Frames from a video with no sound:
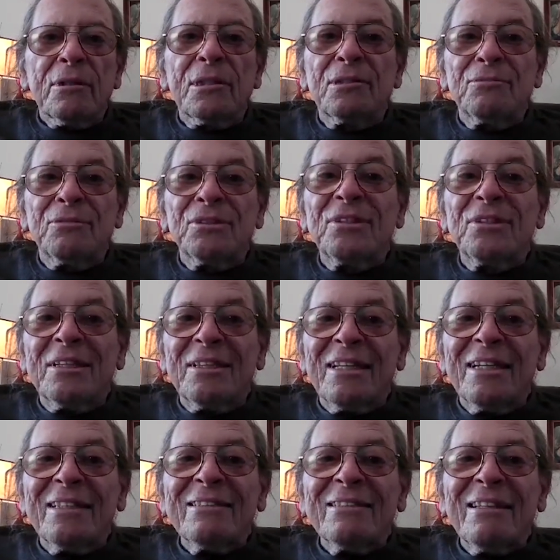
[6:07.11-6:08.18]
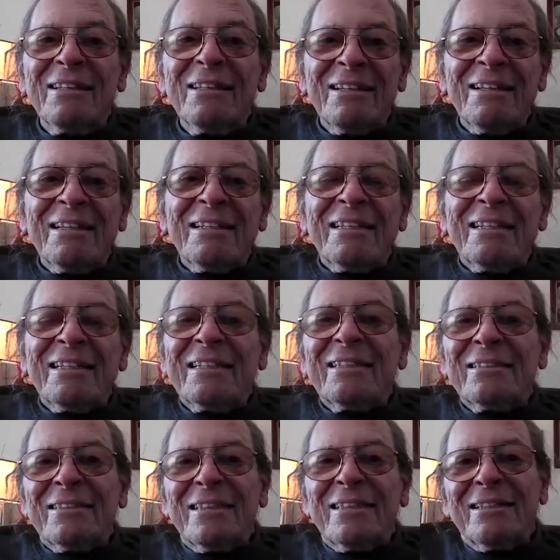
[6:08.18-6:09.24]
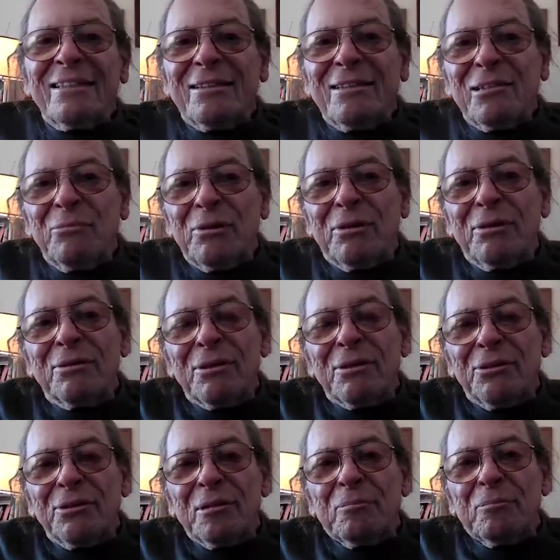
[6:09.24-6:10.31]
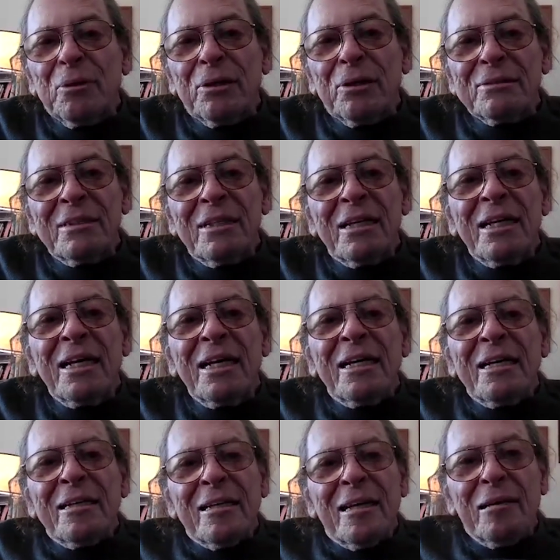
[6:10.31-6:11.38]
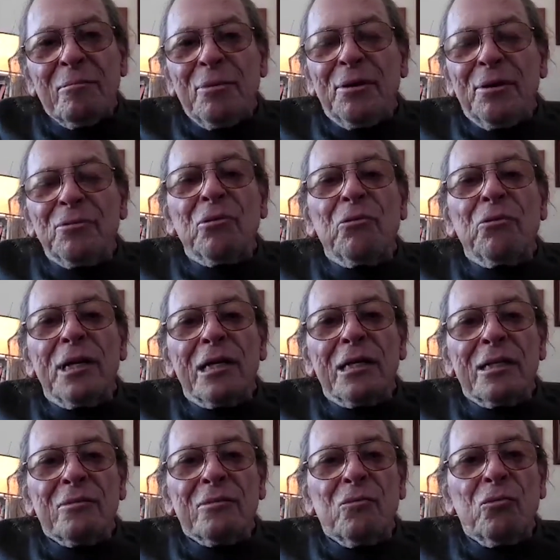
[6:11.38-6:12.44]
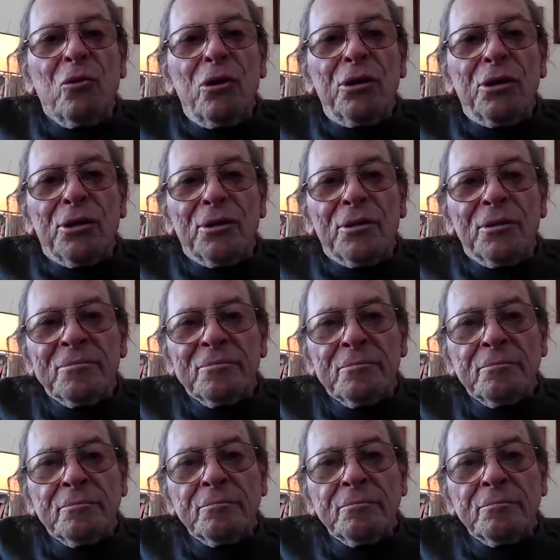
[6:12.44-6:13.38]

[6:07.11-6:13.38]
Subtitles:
Could we say that? Is that a thing we could agree upon? And by the way, in water,